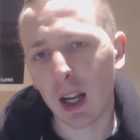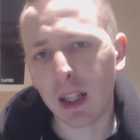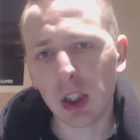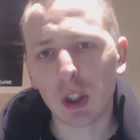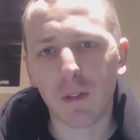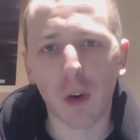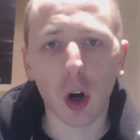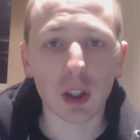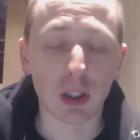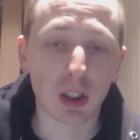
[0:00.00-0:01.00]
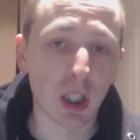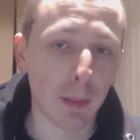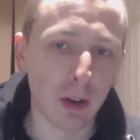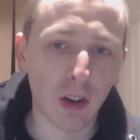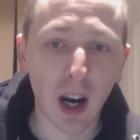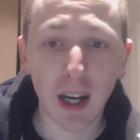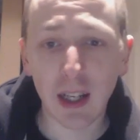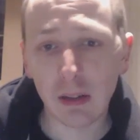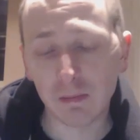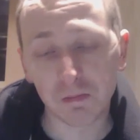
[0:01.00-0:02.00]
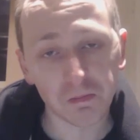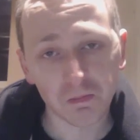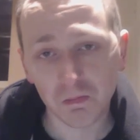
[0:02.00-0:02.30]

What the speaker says: Alicia Fox and Summer Rae.